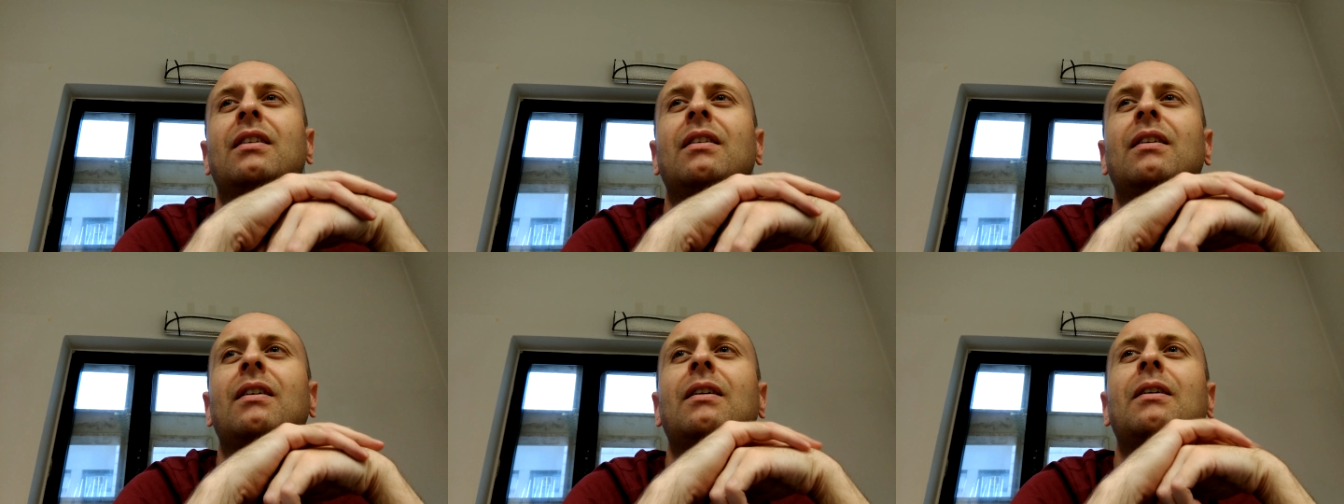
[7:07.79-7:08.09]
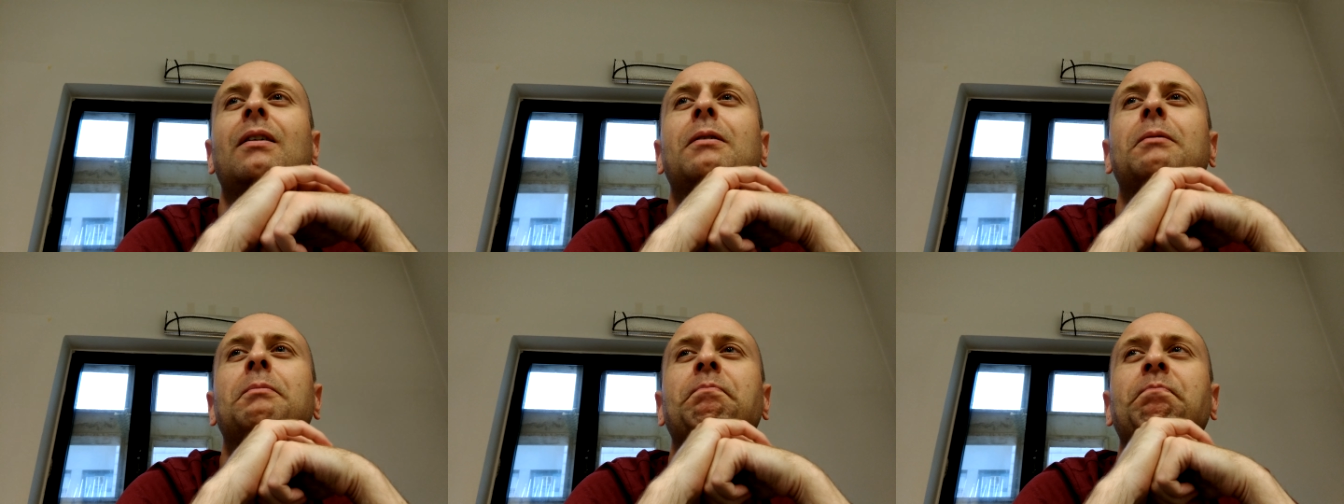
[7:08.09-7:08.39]

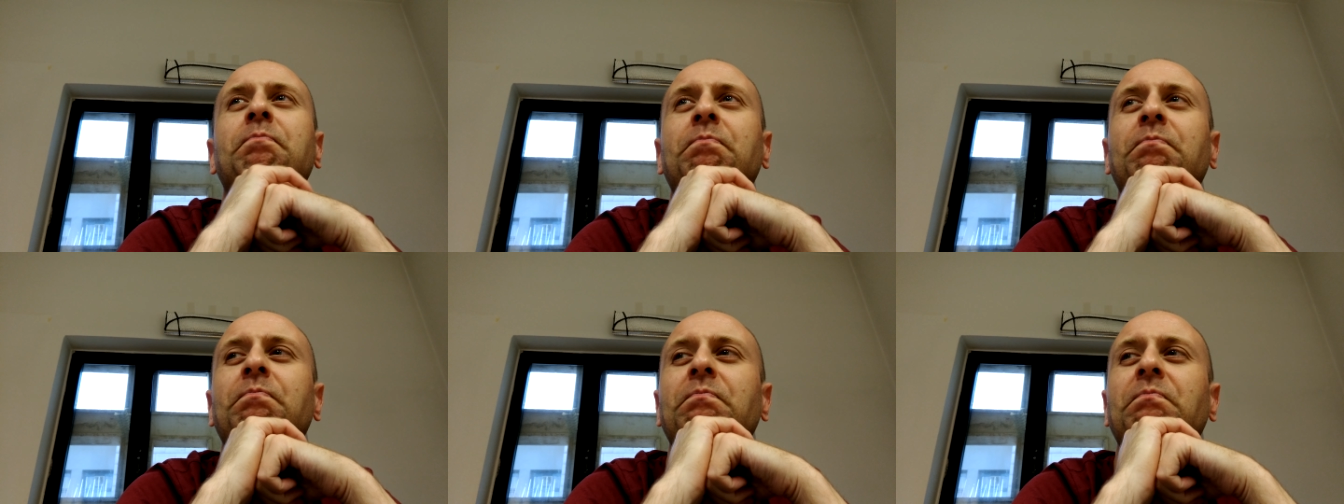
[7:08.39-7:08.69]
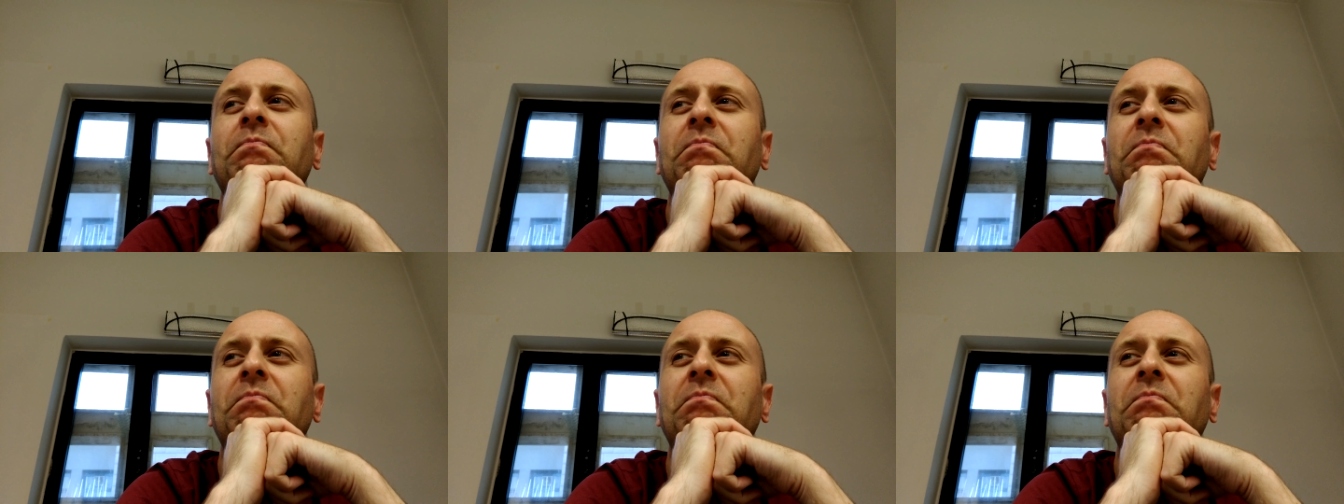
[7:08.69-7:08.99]
Um,
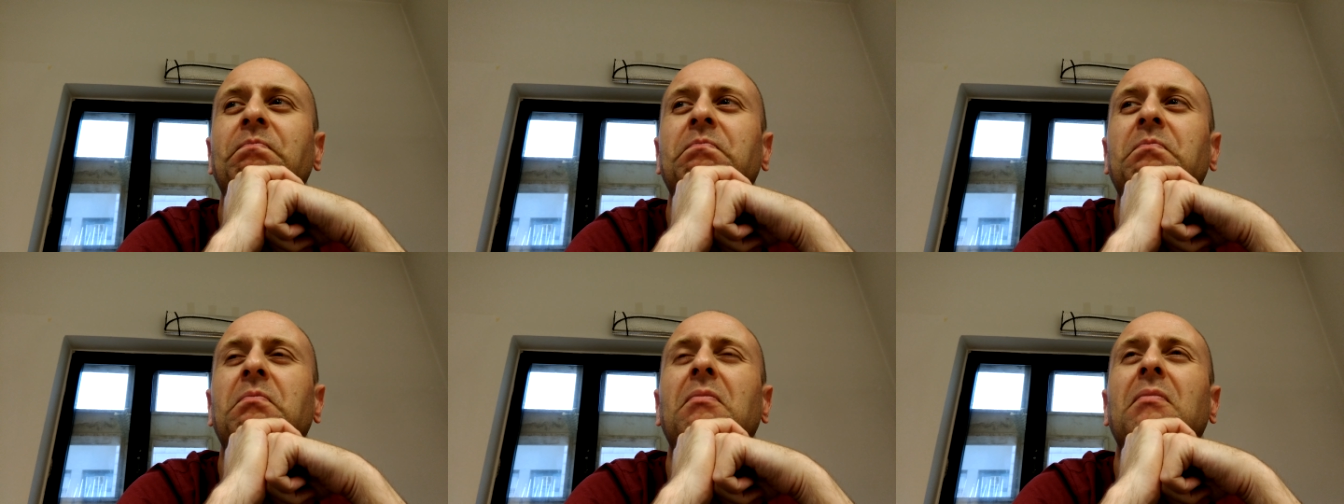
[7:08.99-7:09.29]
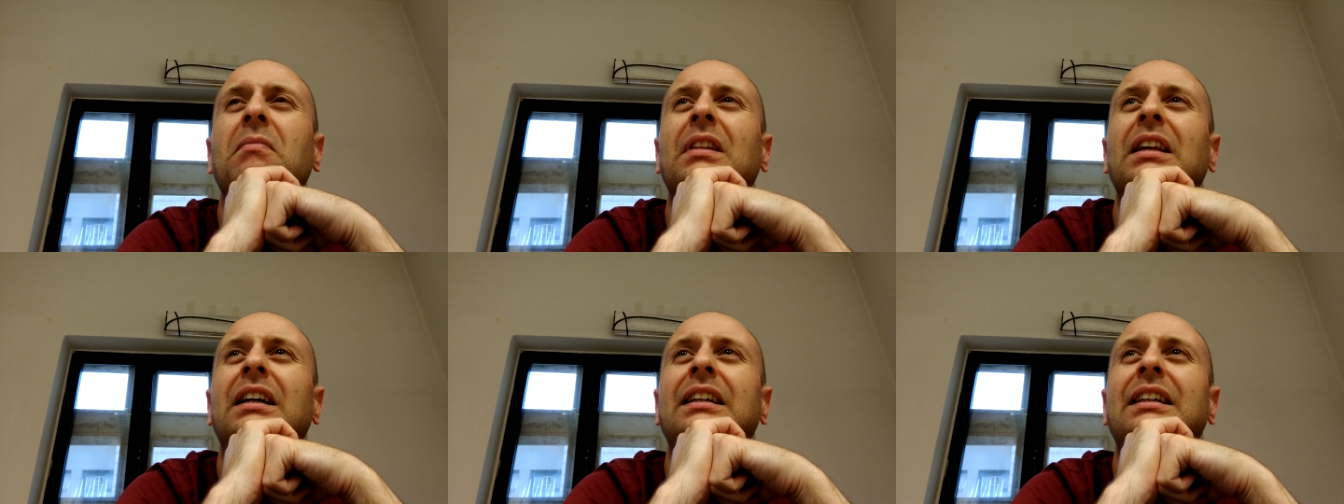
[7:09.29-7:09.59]

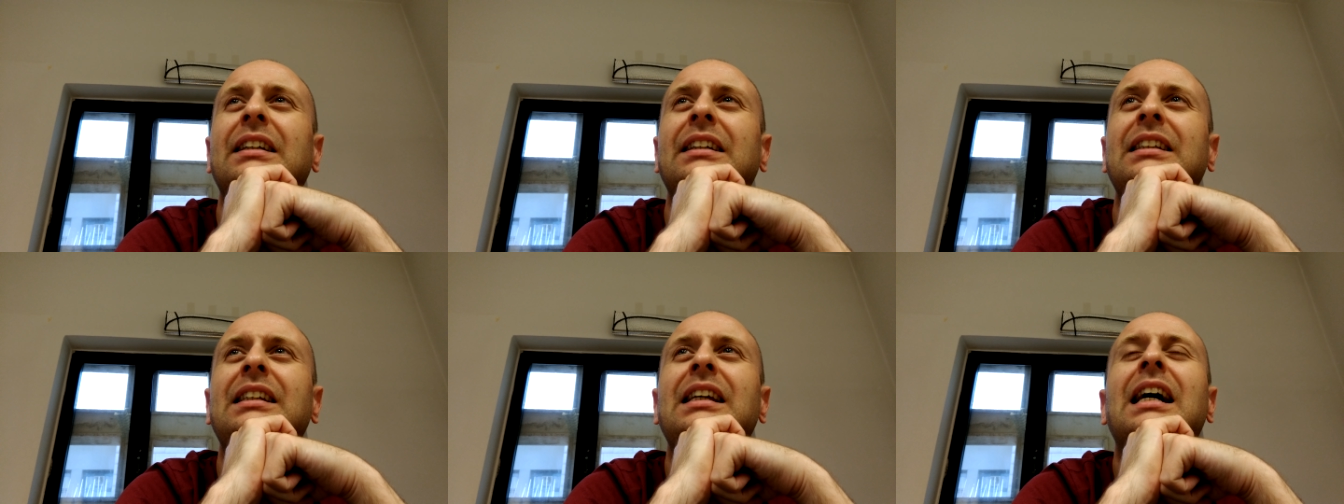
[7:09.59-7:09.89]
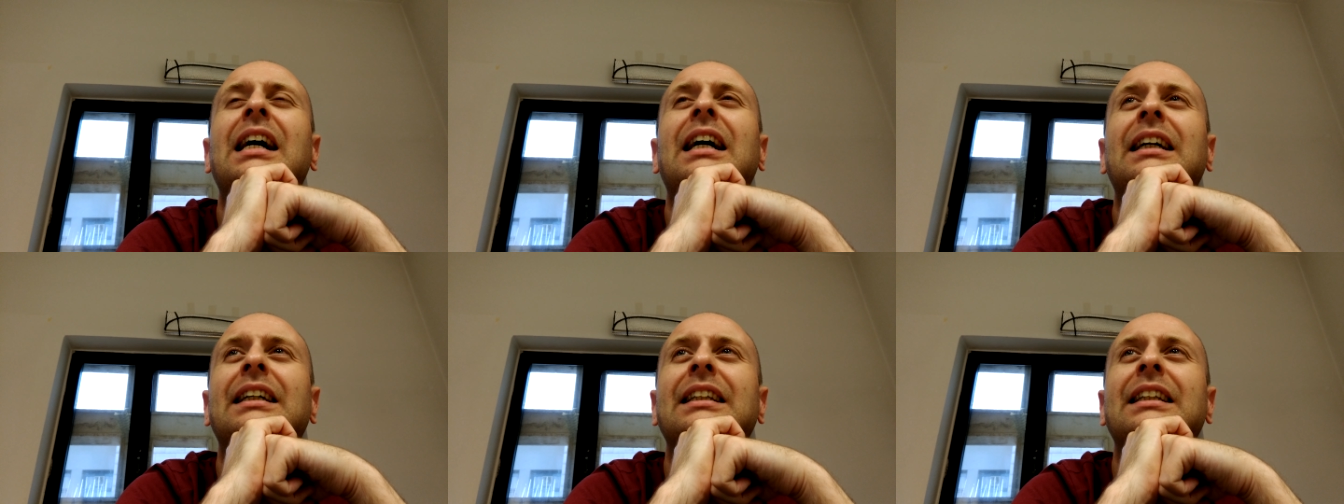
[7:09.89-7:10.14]
yeah,